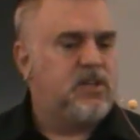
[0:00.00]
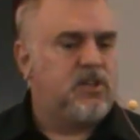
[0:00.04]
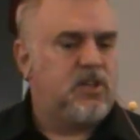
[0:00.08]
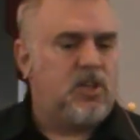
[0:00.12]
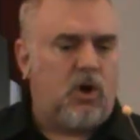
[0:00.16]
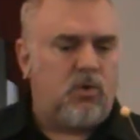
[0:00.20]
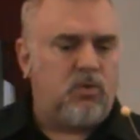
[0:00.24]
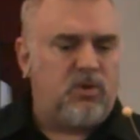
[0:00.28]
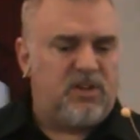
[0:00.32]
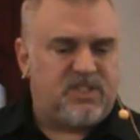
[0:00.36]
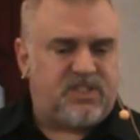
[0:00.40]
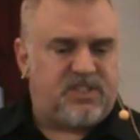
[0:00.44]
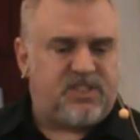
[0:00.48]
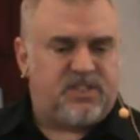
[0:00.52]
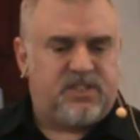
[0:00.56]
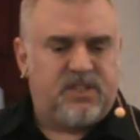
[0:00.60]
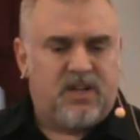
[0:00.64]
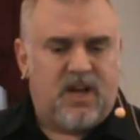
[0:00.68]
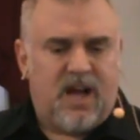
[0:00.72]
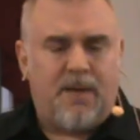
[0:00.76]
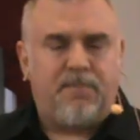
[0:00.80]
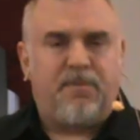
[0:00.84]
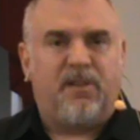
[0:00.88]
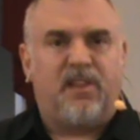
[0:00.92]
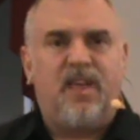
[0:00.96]

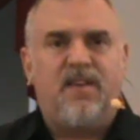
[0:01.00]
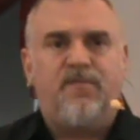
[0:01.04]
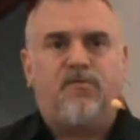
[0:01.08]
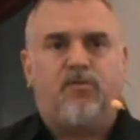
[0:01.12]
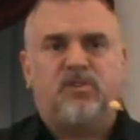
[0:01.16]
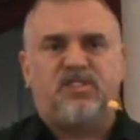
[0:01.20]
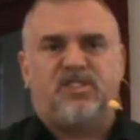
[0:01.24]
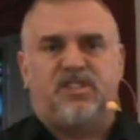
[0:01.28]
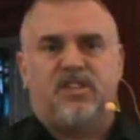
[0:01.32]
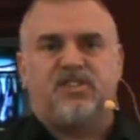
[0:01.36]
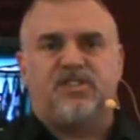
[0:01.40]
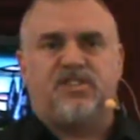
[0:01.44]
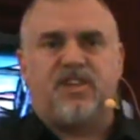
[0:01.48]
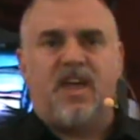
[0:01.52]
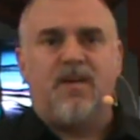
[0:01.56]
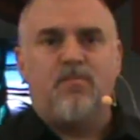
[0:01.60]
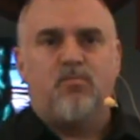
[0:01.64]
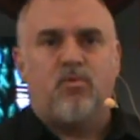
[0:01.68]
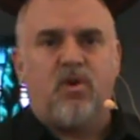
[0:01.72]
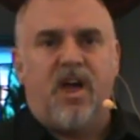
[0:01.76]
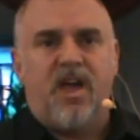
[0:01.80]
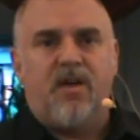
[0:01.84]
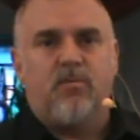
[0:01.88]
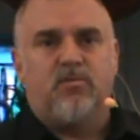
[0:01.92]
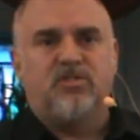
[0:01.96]
Lois, I believe, was the
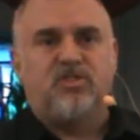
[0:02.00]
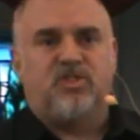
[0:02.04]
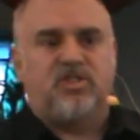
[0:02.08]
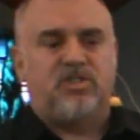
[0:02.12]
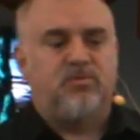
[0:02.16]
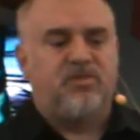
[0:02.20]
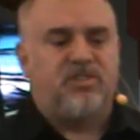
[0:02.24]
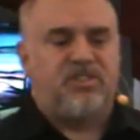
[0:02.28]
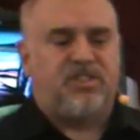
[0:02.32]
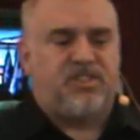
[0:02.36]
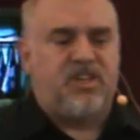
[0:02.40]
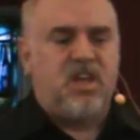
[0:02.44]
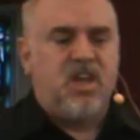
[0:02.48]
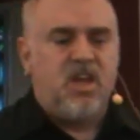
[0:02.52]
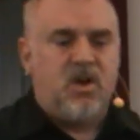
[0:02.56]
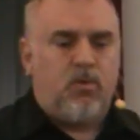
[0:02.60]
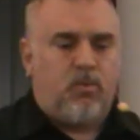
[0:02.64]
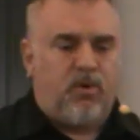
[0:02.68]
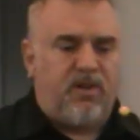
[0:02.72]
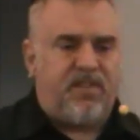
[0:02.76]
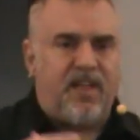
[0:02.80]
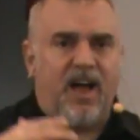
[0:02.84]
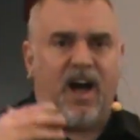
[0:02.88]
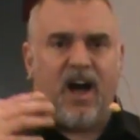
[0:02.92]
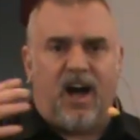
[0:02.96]
same way when she was
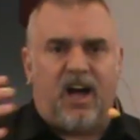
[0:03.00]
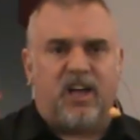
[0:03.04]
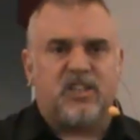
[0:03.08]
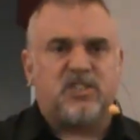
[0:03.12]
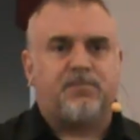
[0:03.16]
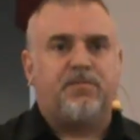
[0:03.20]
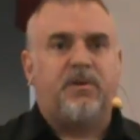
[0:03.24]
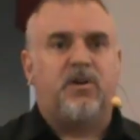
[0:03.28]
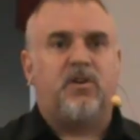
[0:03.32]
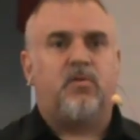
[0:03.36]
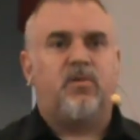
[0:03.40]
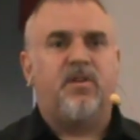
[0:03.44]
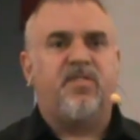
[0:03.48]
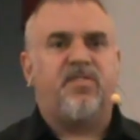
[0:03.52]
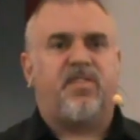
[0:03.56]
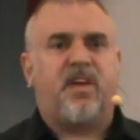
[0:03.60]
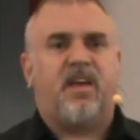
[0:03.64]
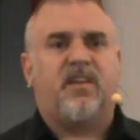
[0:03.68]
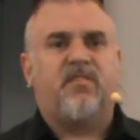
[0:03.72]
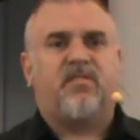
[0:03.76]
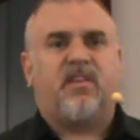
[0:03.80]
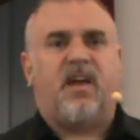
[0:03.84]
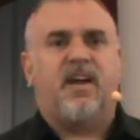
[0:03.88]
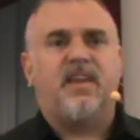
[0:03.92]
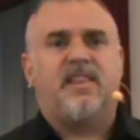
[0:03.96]
when in the hospital and
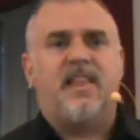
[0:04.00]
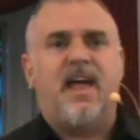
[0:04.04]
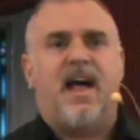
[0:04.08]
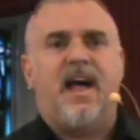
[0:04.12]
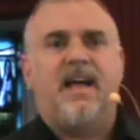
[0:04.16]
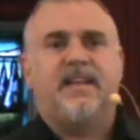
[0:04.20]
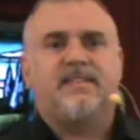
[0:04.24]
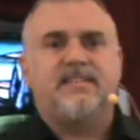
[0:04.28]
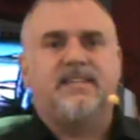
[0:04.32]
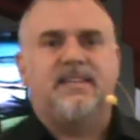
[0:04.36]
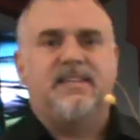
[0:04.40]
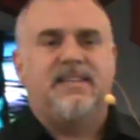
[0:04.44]
things like that.